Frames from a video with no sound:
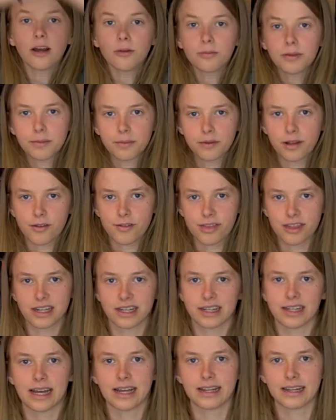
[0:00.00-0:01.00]
people of the
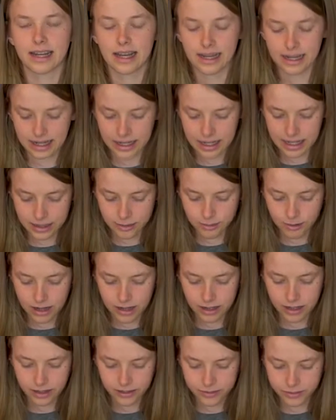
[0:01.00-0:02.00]
internet, and
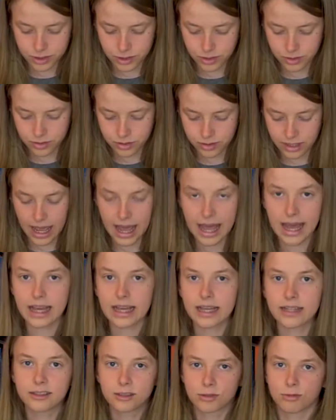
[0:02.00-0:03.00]
welcome to day